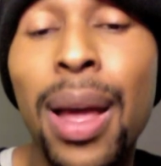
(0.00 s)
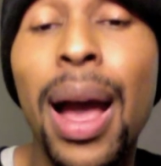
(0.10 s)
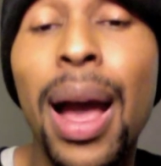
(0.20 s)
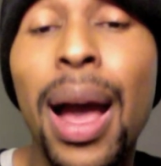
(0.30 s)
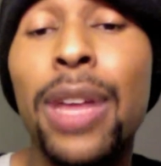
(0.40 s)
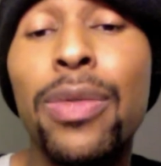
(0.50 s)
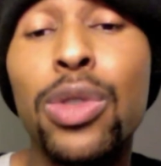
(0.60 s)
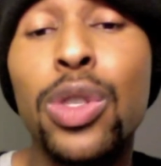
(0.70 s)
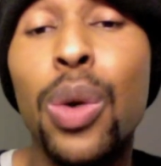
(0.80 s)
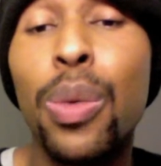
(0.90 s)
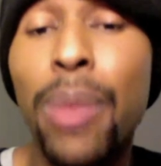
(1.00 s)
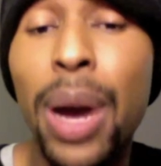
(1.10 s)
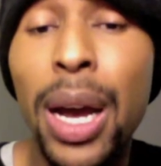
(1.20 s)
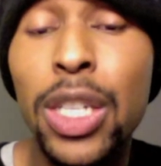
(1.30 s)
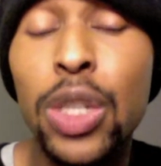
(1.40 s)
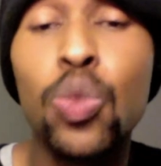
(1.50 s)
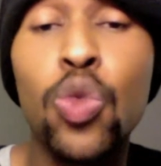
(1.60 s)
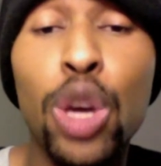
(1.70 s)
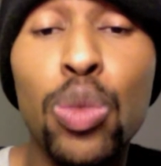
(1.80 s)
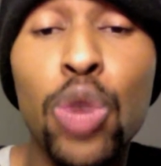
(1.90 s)
I love you so much.
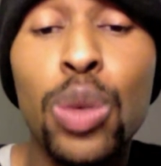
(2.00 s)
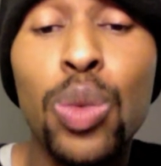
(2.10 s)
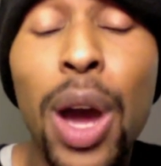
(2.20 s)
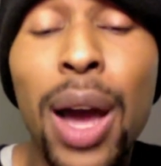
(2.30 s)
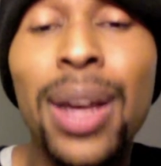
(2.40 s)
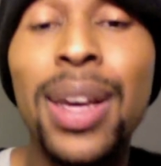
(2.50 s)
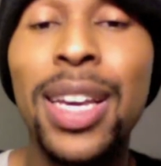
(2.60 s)
Mwah, mwah, mwah.